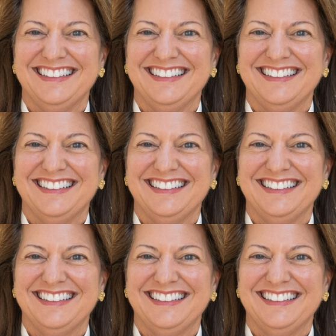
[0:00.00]

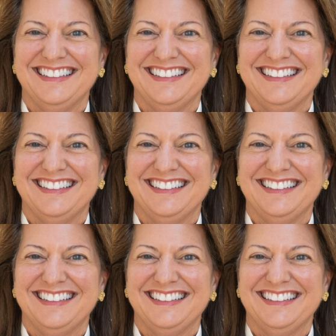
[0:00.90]

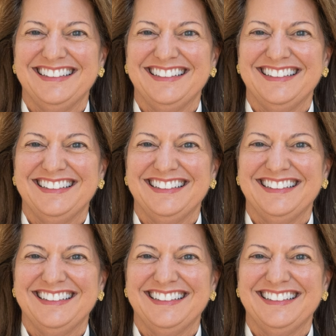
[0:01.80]

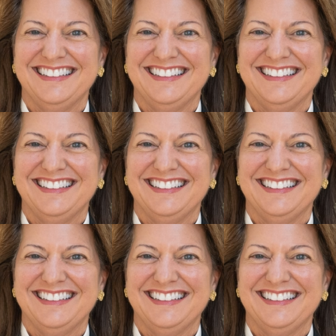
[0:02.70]
[no speech]